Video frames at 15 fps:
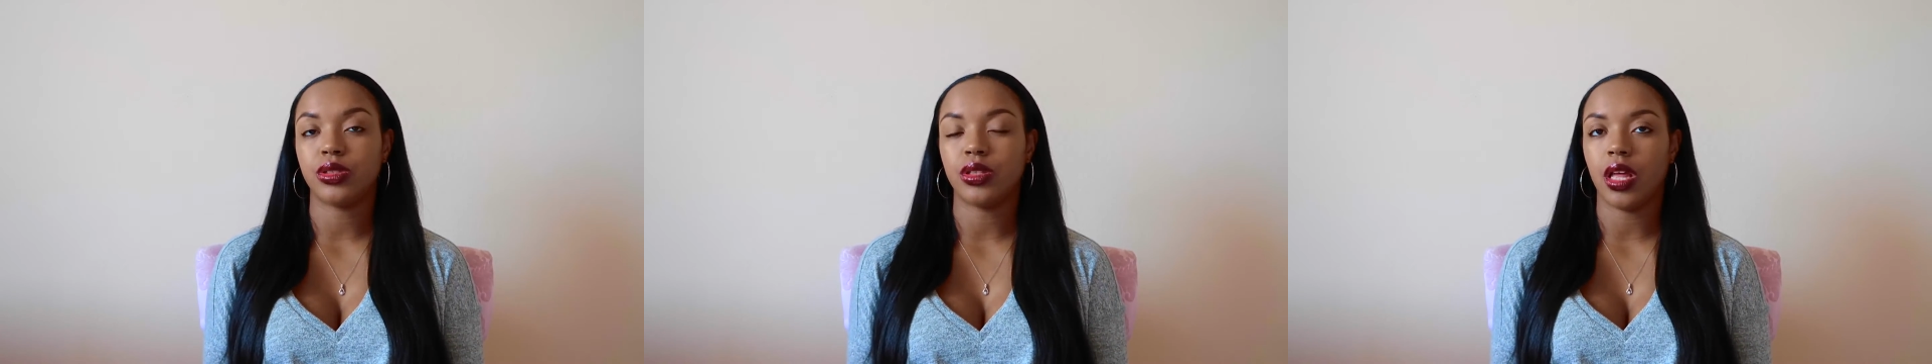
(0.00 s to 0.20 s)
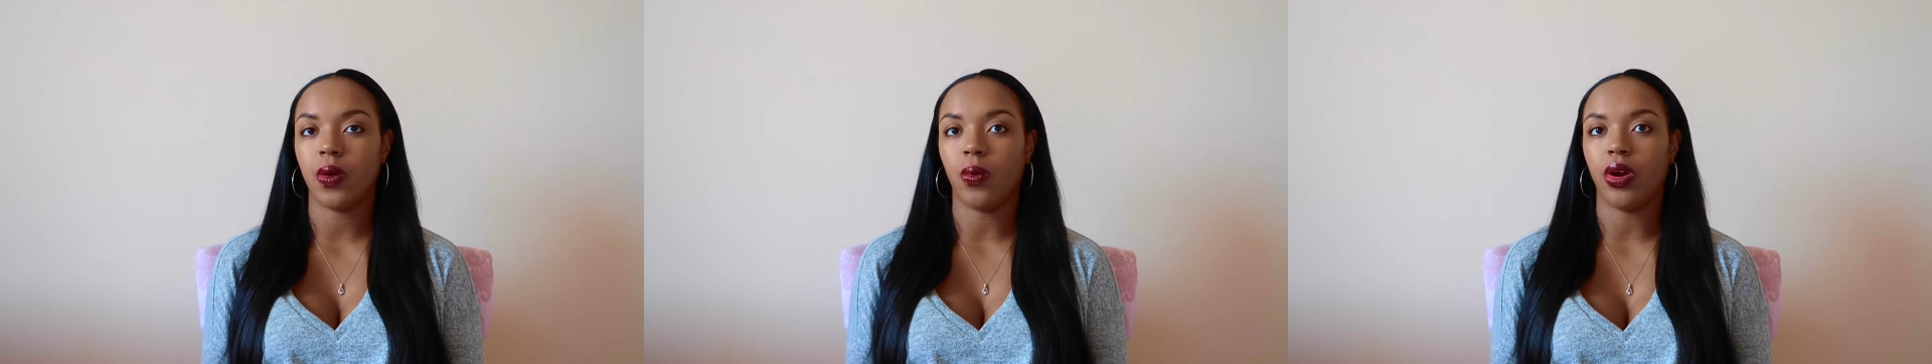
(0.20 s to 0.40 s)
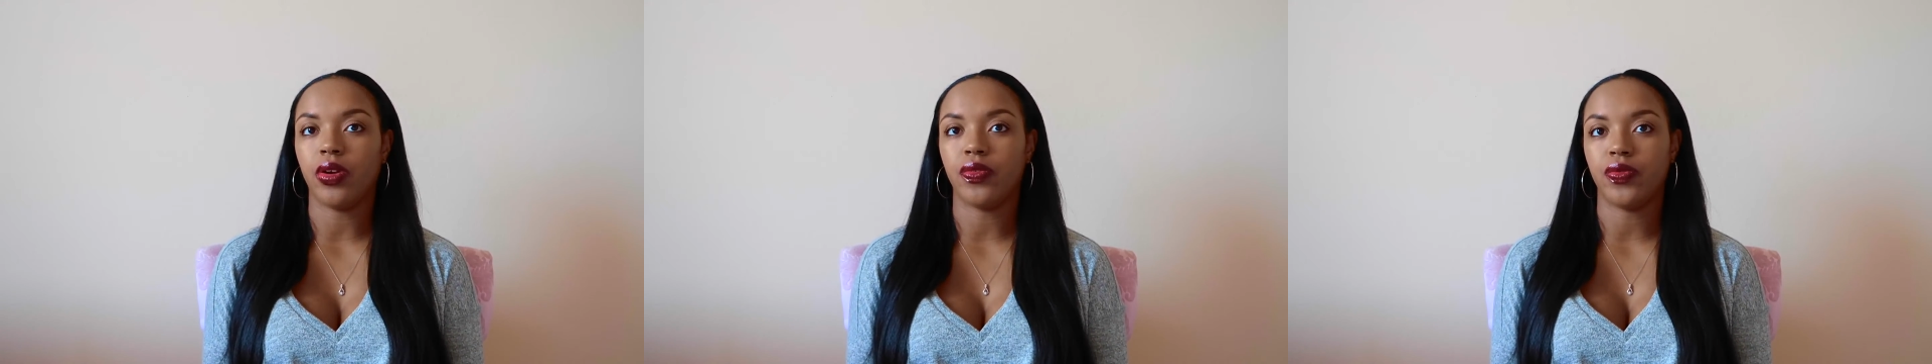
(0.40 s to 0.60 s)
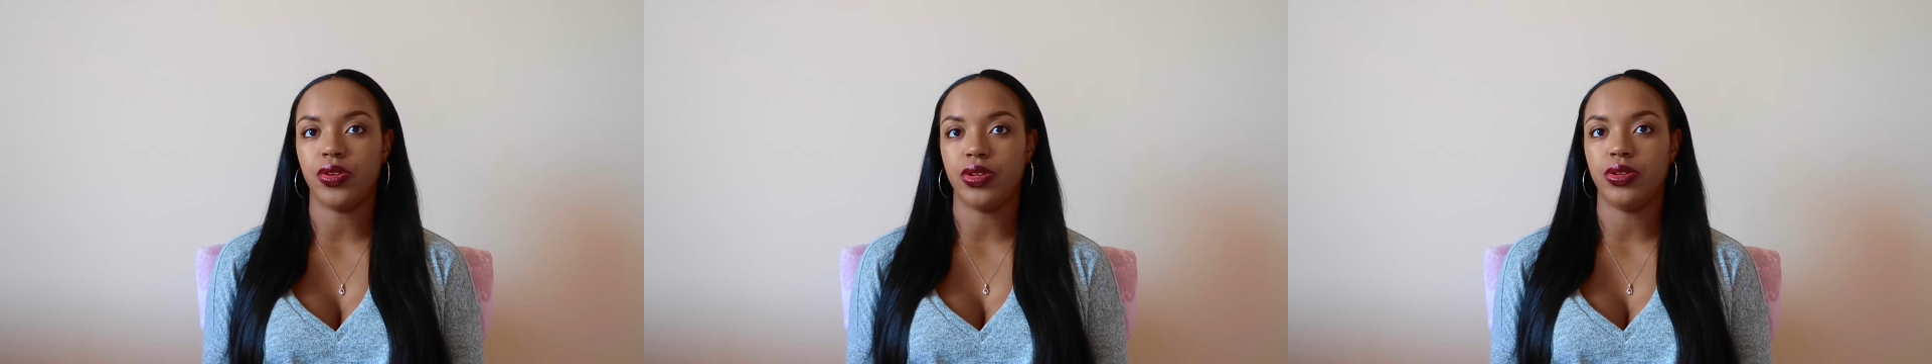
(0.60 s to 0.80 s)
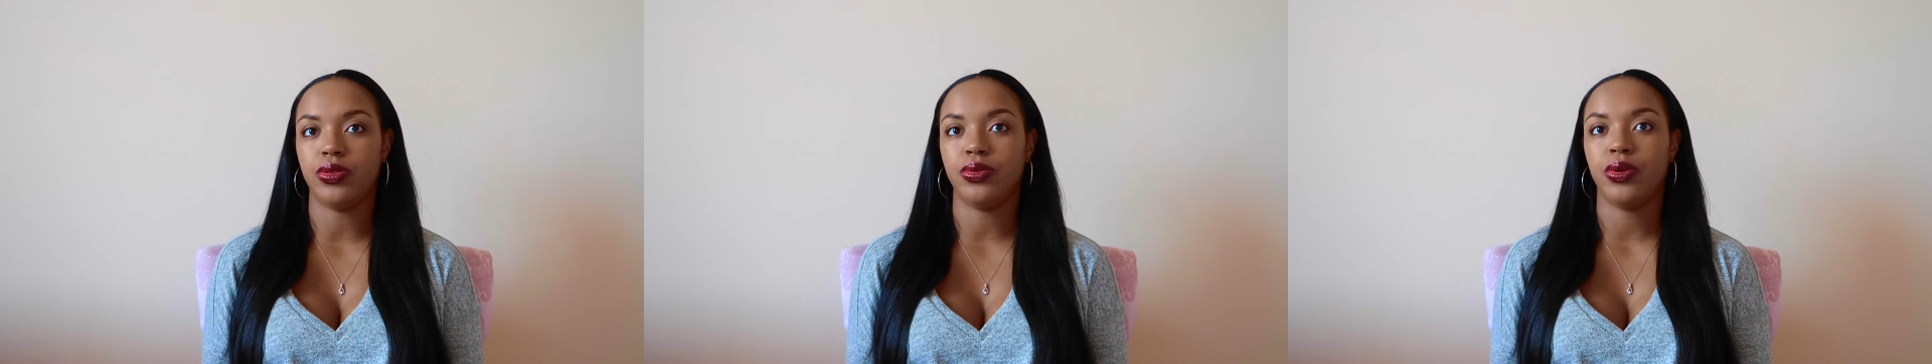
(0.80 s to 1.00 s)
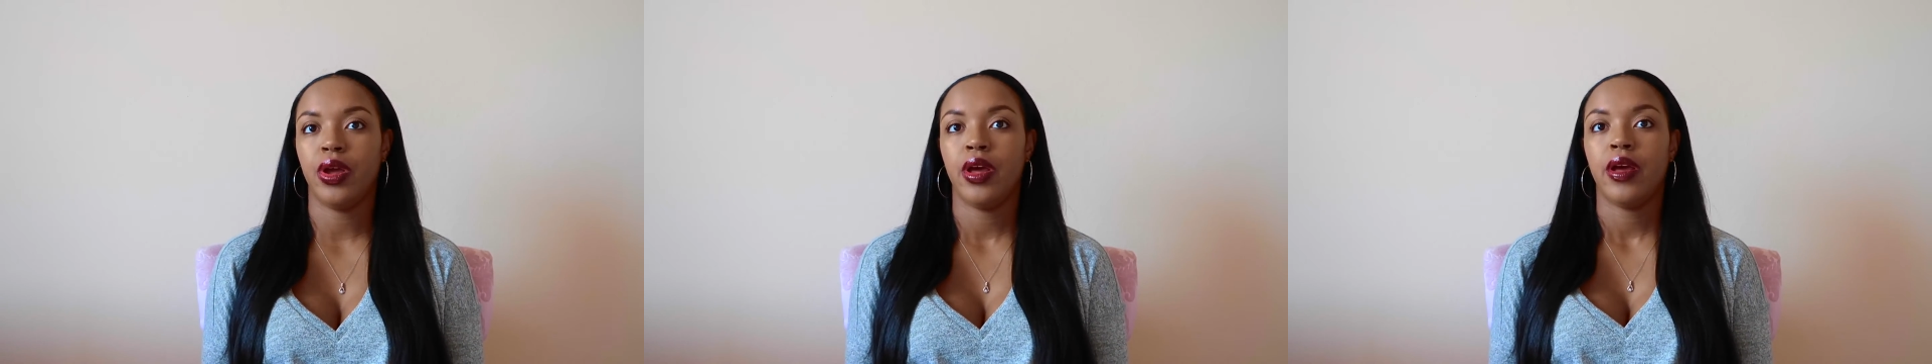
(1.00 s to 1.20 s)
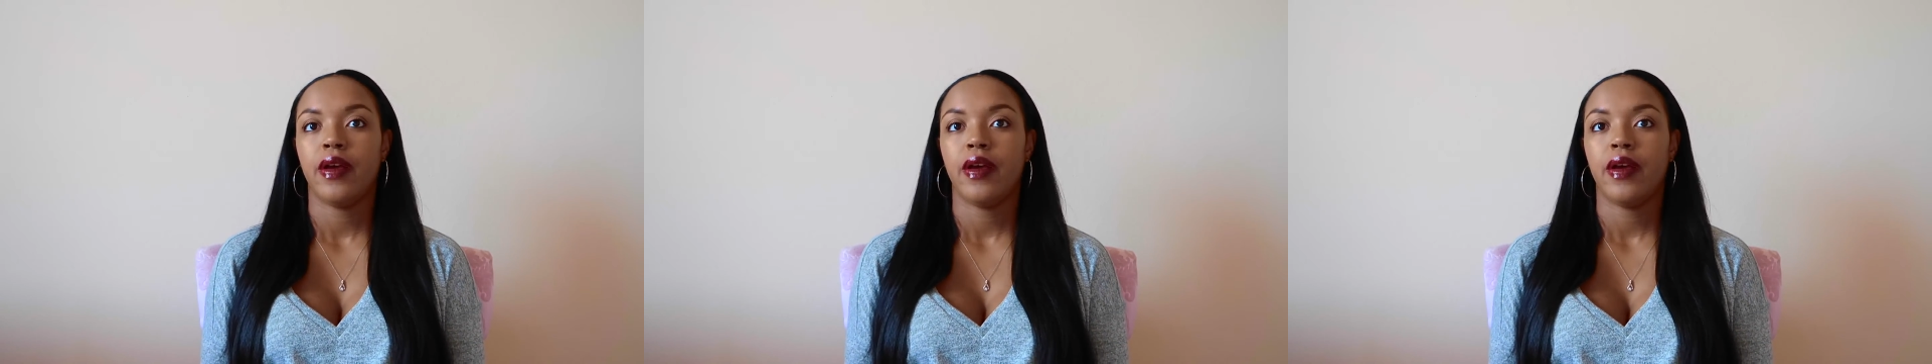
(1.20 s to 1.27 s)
that work for you,